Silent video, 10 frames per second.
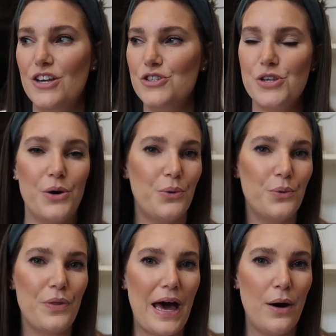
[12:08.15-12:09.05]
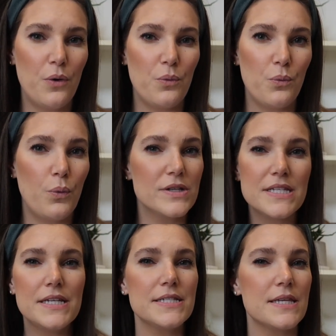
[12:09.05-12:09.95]
so that
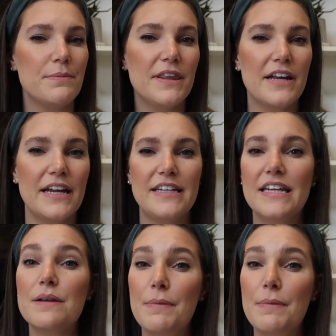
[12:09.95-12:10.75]
wasn't something that I needed.